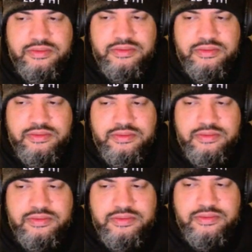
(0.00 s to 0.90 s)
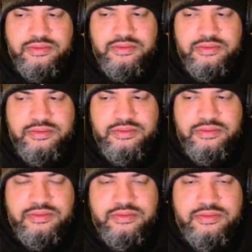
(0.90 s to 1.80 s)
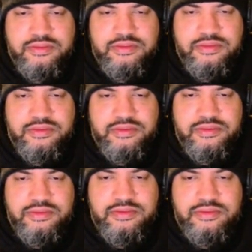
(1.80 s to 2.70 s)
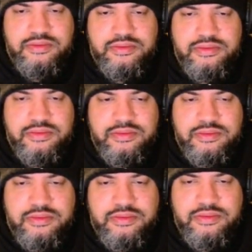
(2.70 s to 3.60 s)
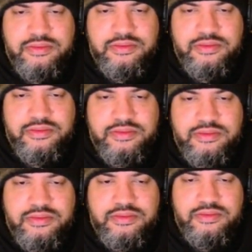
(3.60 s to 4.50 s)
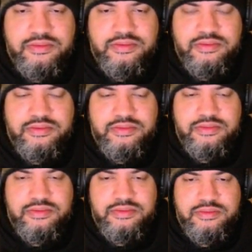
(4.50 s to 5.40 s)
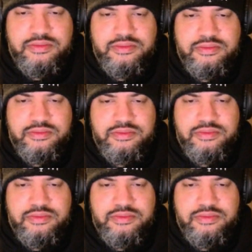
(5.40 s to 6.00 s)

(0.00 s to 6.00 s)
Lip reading: The person shown says nothing.